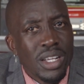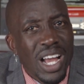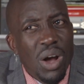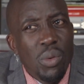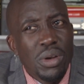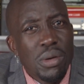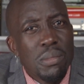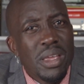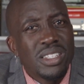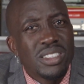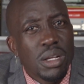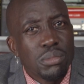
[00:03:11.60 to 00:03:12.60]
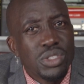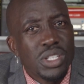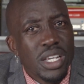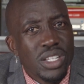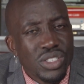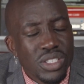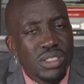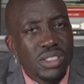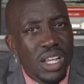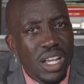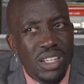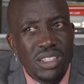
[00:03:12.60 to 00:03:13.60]
I want to make some changes,
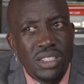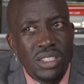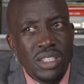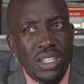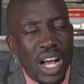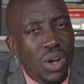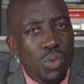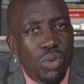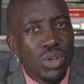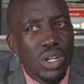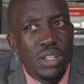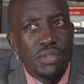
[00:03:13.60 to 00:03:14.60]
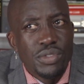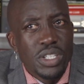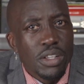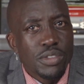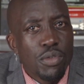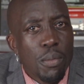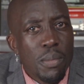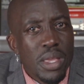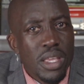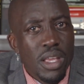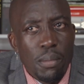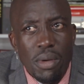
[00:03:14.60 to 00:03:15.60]
yeah? I don't want to live just for
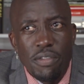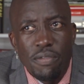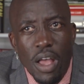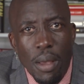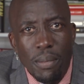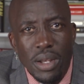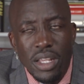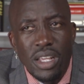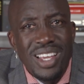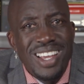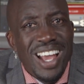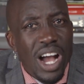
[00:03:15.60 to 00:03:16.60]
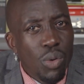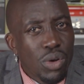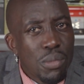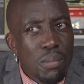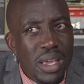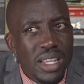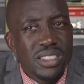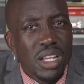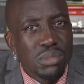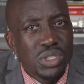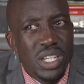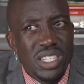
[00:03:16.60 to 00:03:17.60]
me and my family. I want to make
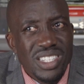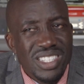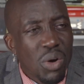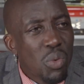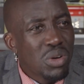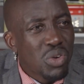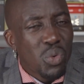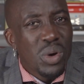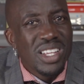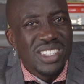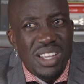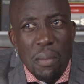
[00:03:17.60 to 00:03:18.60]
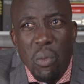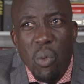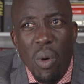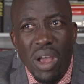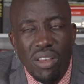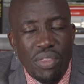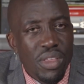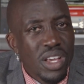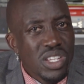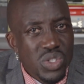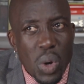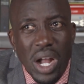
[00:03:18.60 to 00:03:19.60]
some changes. I want to create some wealth
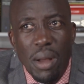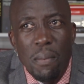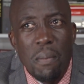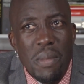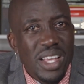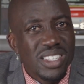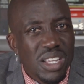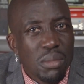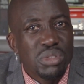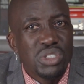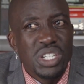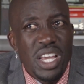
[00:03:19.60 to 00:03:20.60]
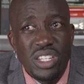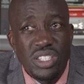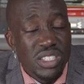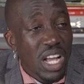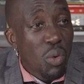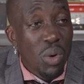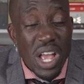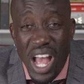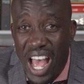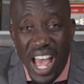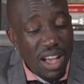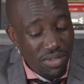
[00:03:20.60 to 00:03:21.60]
so I can make some changes.
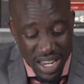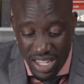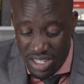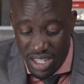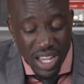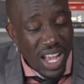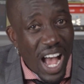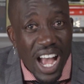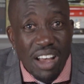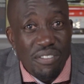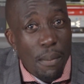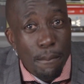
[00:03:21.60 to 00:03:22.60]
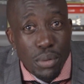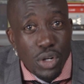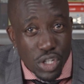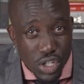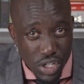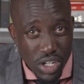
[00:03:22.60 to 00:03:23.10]
I have a book.